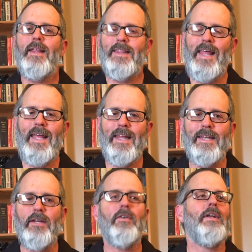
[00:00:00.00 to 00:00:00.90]

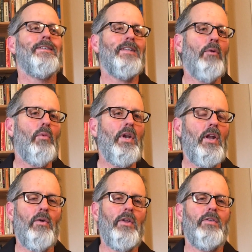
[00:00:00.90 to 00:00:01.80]
Then someone
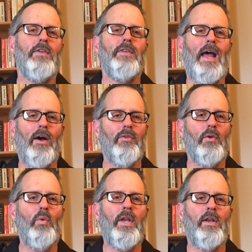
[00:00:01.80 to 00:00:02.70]
notices out the
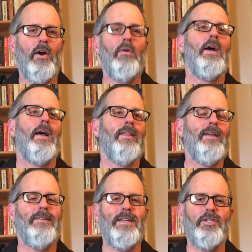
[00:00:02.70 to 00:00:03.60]
window, they
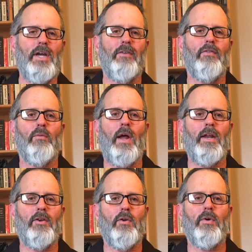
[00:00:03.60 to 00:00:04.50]
see Jeff
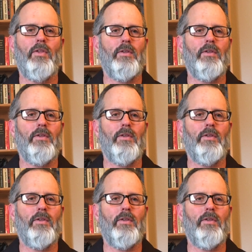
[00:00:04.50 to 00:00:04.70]
running toward